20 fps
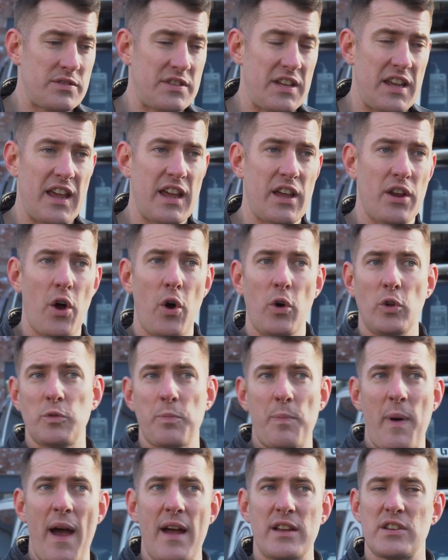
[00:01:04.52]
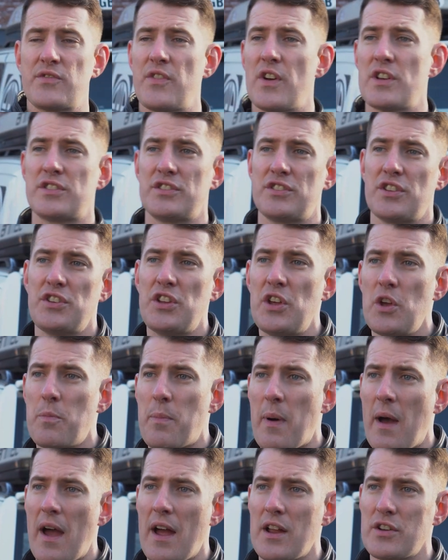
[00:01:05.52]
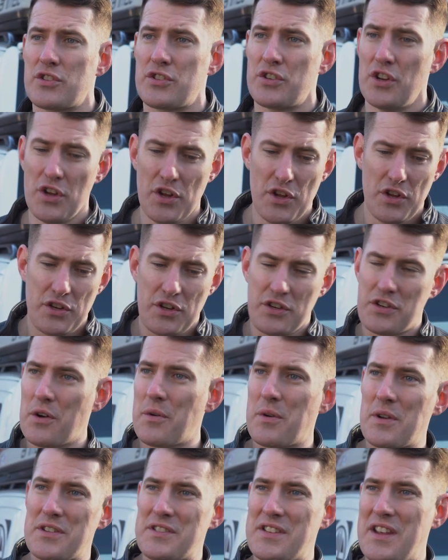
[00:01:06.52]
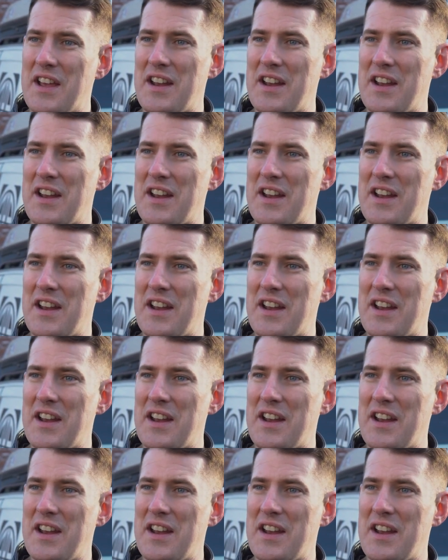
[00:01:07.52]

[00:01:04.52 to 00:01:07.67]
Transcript: seeing an old patch versus a new patch, you don't want to see